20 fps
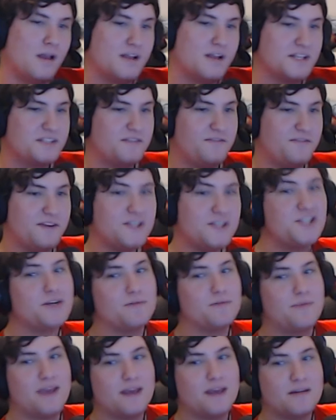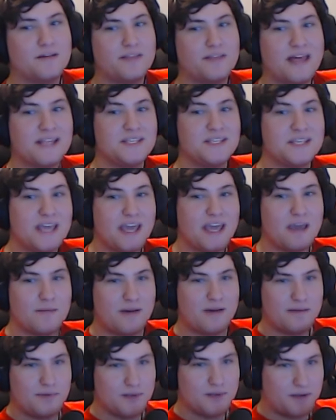Division, man, that's a game
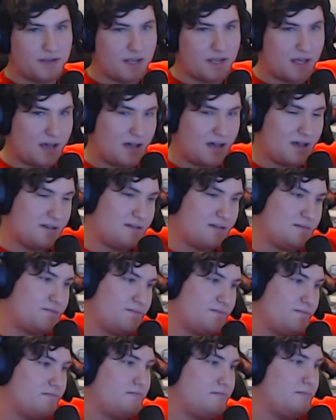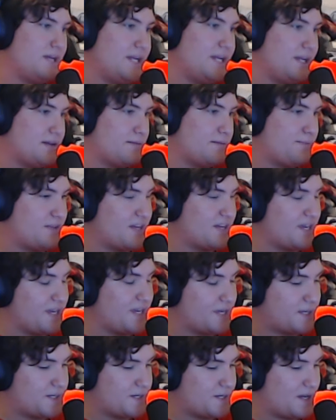I've been meaning to play.